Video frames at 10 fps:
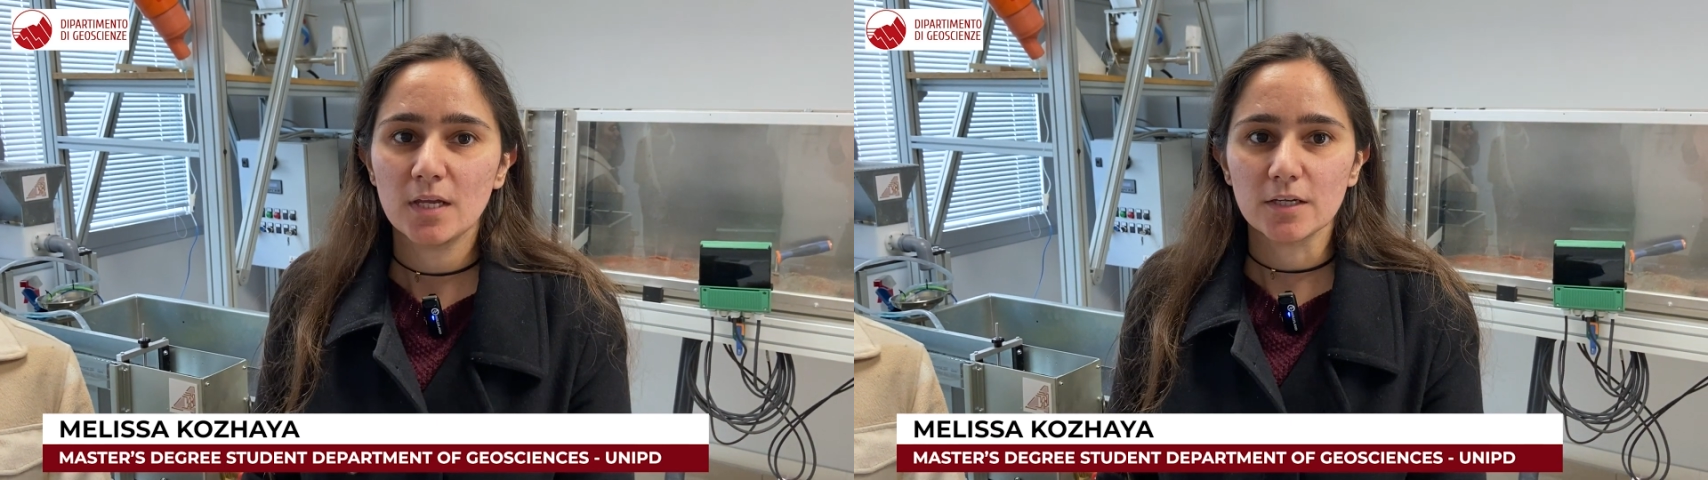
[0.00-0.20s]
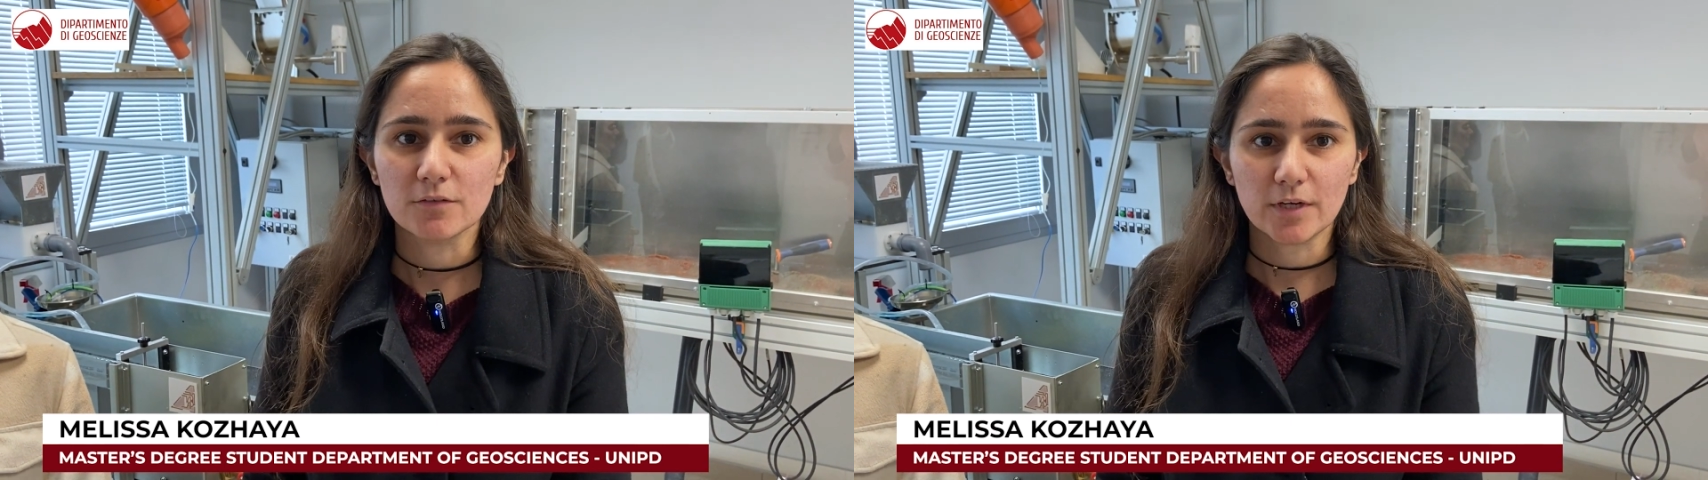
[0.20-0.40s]

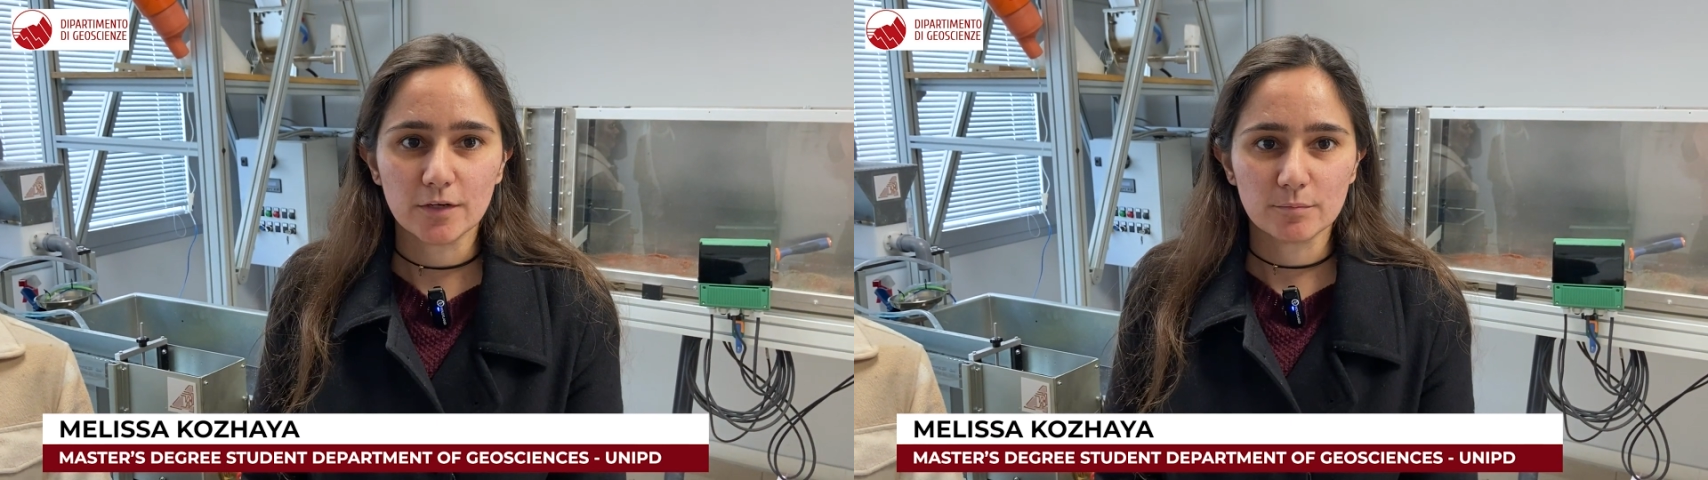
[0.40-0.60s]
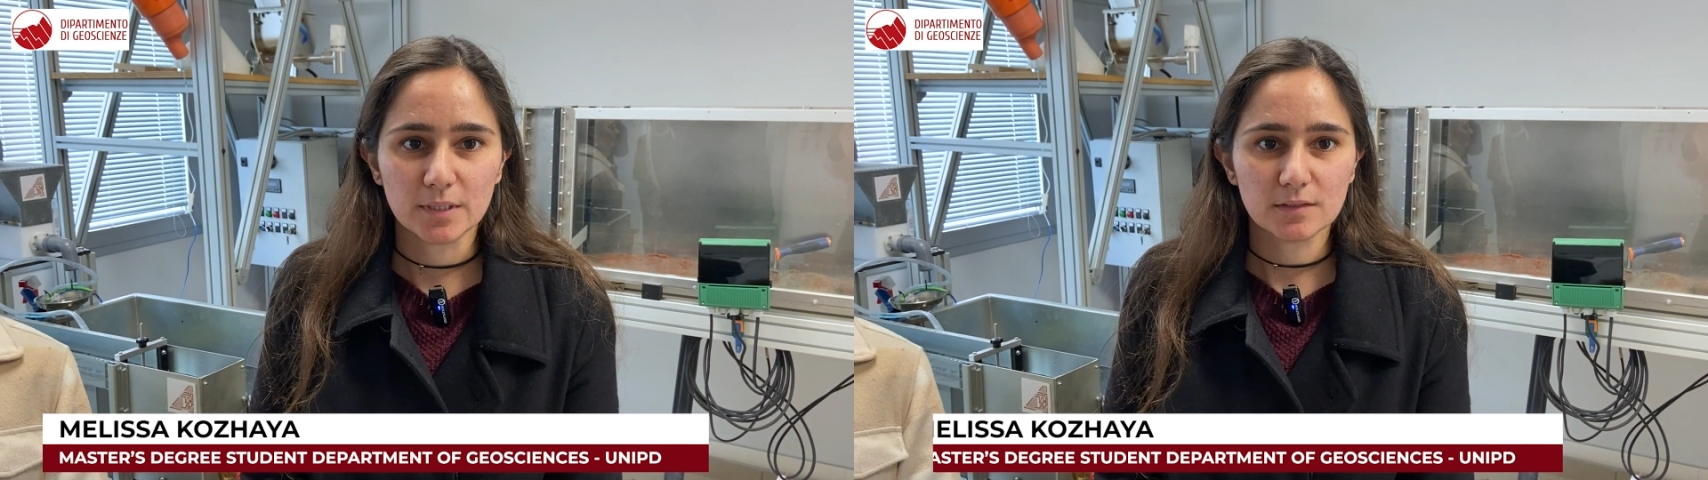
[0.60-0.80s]

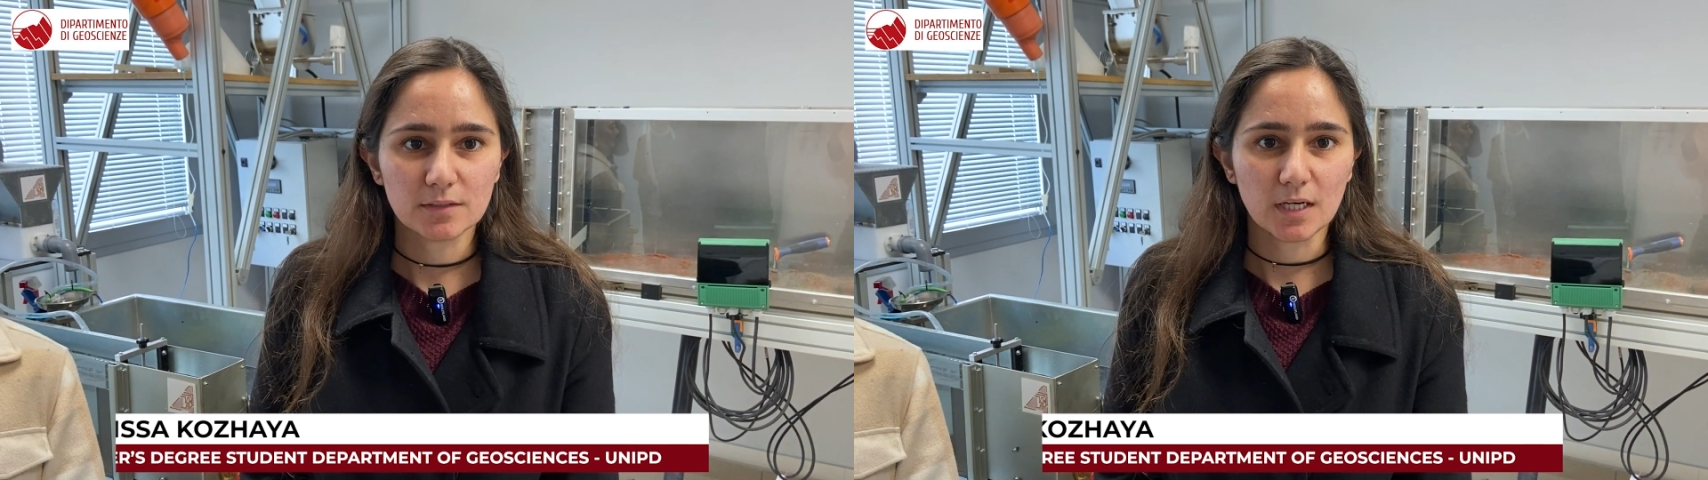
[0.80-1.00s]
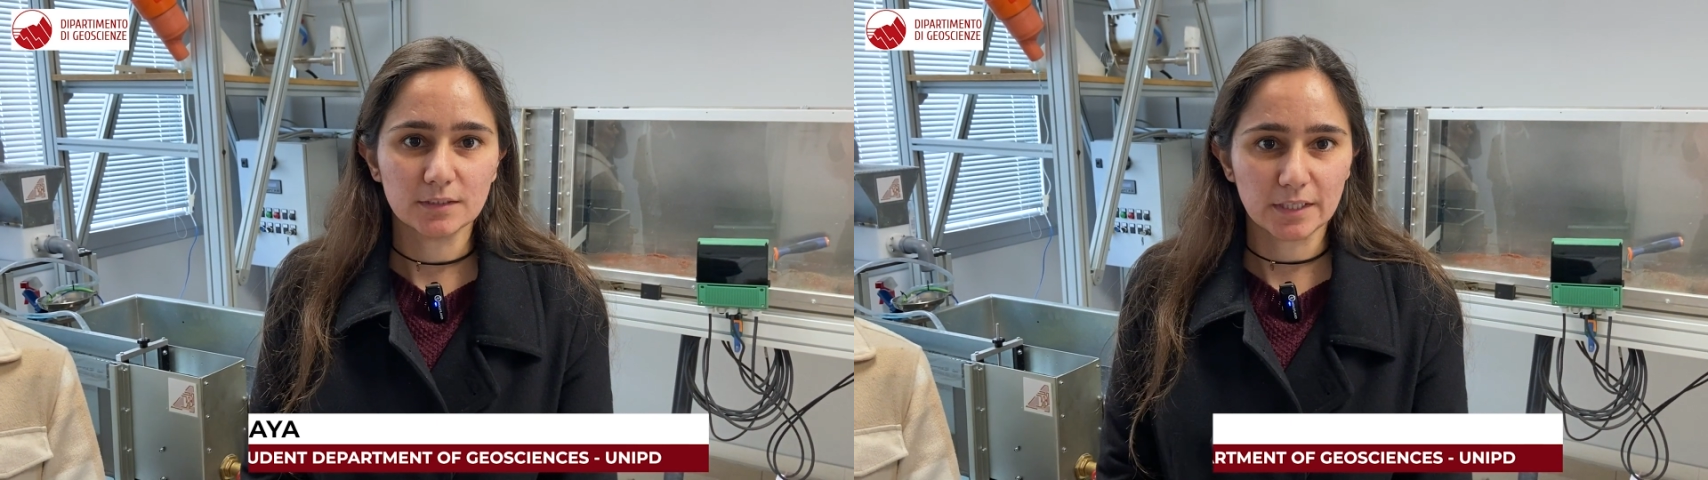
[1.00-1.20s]
environment
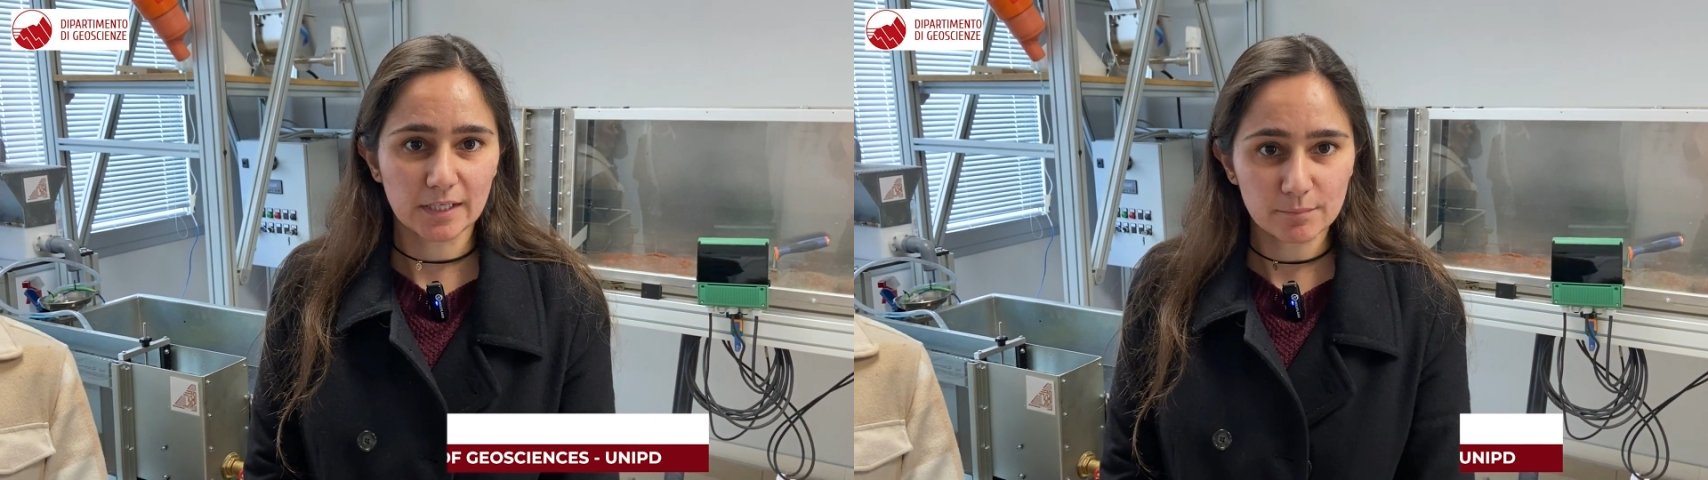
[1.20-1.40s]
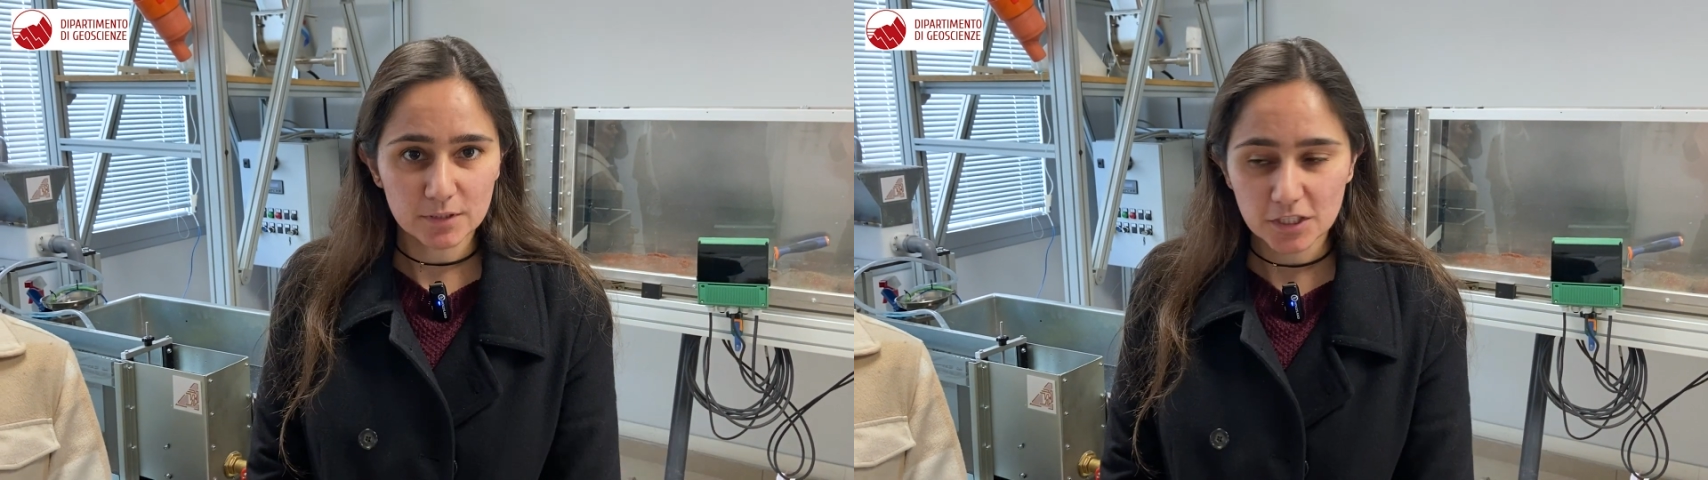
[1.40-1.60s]
under climate